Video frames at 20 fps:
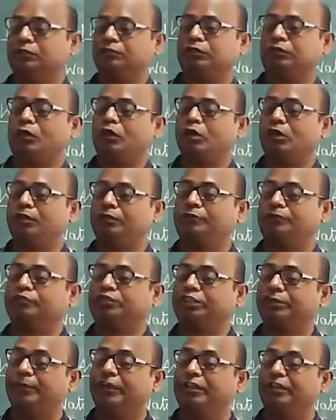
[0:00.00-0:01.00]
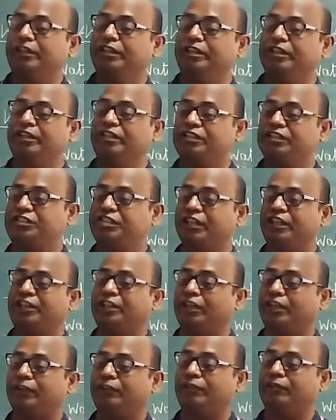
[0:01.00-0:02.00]
or cementing each and
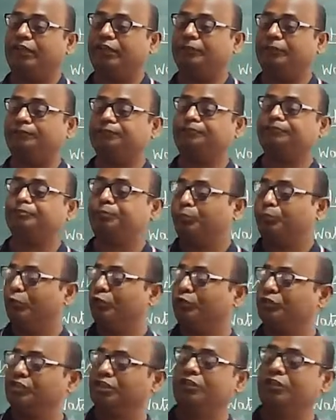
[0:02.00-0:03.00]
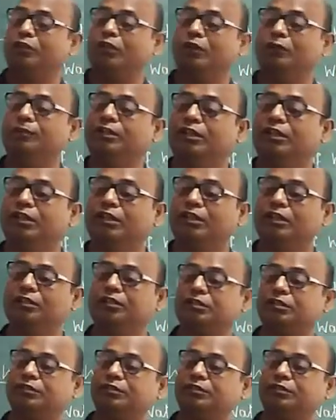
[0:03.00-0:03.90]
every portion of the earth.